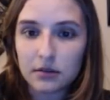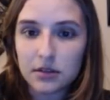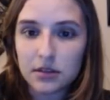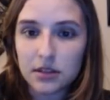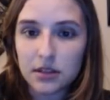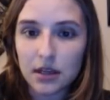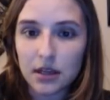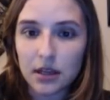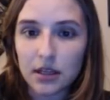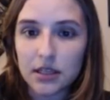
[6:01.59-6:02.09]

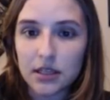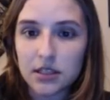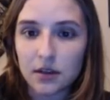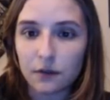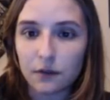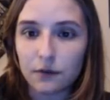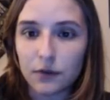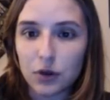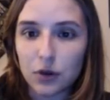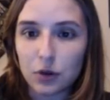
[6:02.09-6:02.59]
at least a
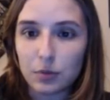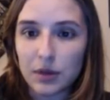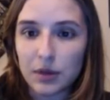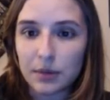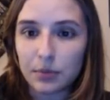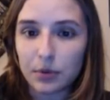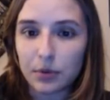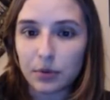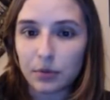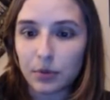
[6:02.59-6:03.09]
few
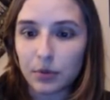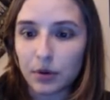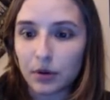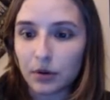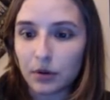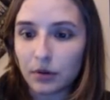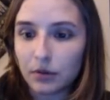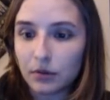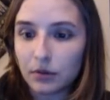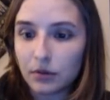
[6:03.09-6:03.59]
people
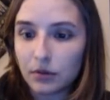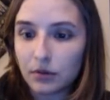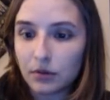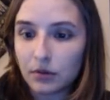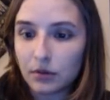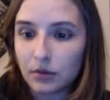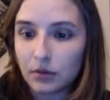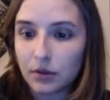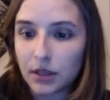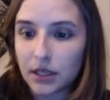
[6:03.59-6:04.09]
will
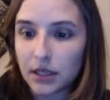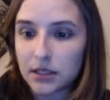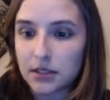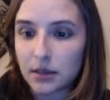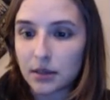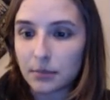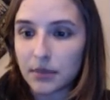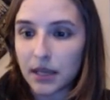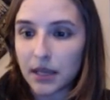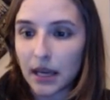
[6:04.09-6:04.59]
get
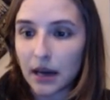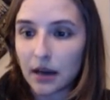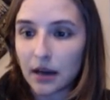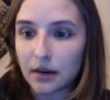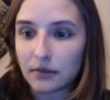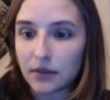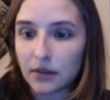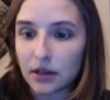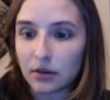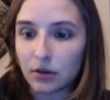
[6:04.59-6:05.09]
something out
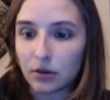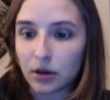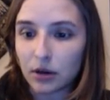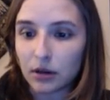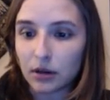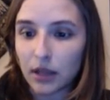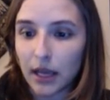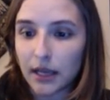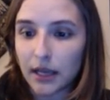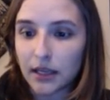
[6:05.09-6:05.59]
of it or
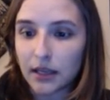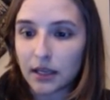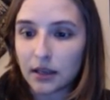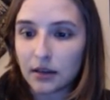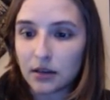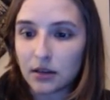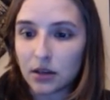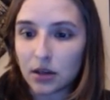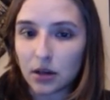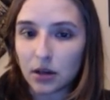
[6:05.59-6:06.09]
like it,
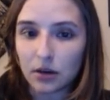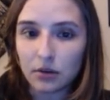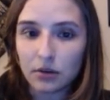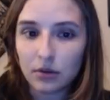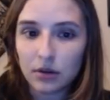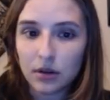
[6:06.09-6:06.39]
you know?